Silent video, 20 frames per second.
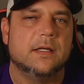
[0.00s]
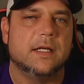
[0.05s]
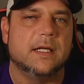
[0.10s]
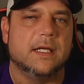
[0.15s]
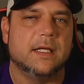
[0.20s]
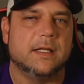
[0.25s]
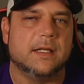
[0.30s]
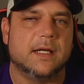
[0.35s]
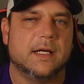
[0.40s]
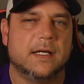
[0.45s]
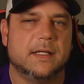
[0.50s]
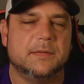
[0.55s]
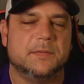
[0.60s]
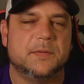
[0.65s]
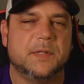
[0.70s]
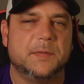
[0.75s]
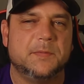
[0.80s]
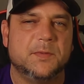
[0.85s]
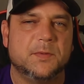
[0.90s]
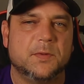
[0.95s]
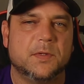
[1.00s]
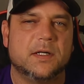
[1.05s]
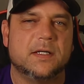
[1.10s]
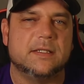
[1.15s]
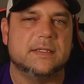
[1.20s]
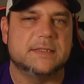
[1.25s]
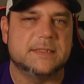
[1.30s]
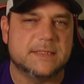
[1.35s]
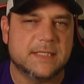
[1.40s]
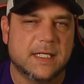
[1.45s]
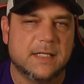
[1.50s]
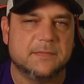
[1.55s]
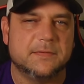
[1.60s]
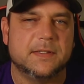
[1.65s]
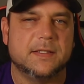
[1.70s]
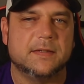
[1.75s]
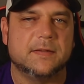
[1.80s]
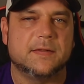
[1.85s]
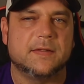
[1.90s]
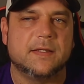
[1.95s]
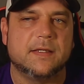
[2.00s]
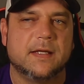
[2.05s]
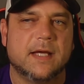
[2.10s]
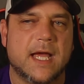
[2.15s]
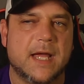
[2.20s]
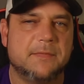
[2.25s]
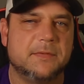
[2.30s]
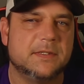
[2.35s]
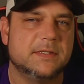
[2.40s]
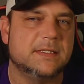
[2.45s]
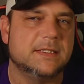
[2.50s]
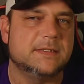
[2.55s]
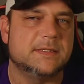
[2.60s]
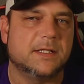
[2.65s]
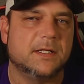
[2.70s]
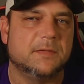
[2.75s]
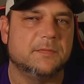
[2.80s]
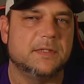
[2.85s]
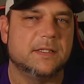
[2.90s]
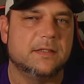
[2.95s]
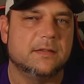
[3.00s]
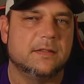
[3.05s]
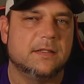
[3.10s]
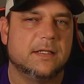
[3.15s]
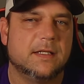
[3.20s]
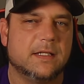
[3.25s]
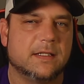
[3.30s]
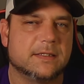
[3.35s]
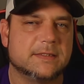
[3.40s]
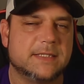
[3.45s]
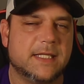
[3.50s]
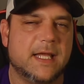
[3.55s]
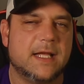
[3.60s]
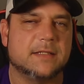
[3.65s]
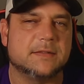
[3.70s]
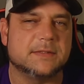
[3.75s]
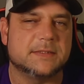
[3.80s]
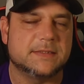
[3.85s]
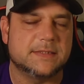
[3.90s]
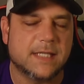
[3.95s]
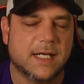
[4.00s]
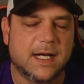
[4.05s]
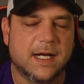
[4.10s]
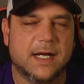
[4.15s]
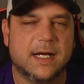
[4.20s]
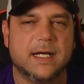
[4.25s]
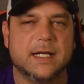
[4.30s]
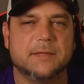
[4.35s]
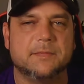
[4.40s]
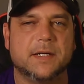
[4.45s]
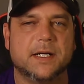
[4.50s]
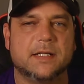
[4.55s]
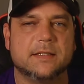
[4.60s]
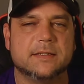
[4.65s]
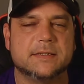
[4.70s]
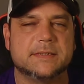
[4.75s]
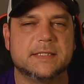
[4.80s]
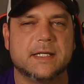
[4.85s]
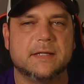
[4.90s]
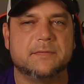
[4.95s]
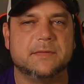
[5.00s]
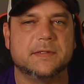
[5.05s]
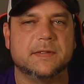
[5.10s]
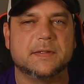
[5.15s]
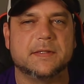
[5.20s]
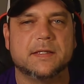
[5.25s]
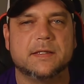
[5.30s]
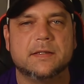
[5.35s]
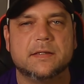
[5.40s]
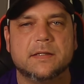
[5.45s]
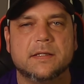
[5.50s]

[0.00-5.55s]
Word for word: And on February seventh, I haven't determined the exact time on the seventh,